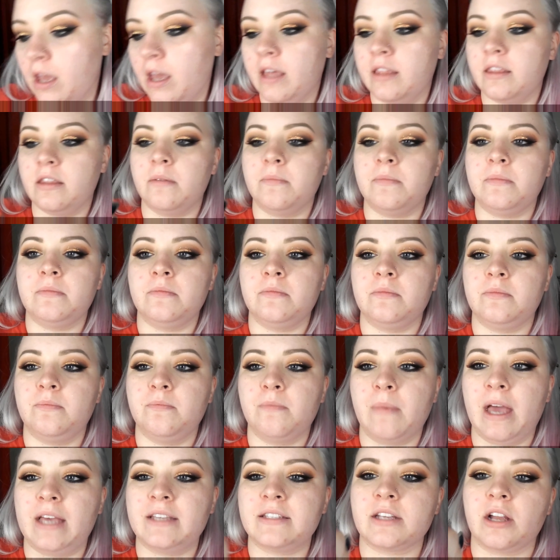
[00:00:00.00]
And then
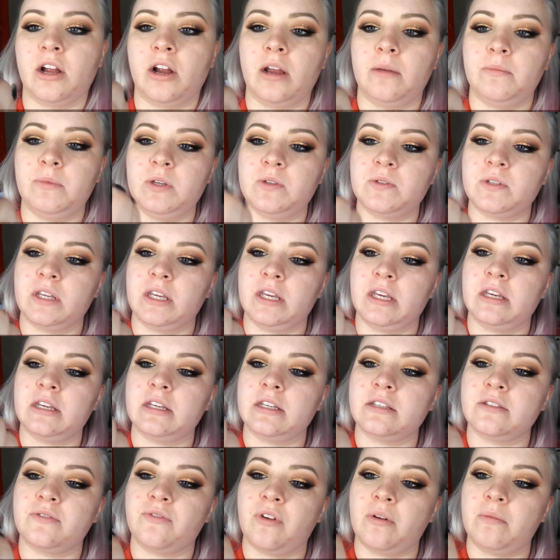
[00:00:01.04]
mascara I'm using
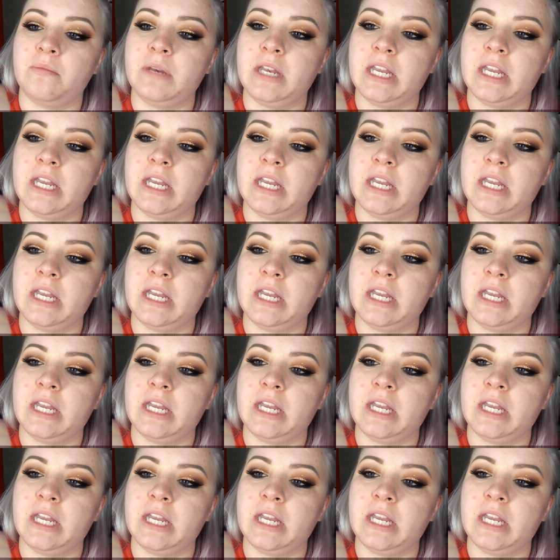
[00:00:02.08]
is from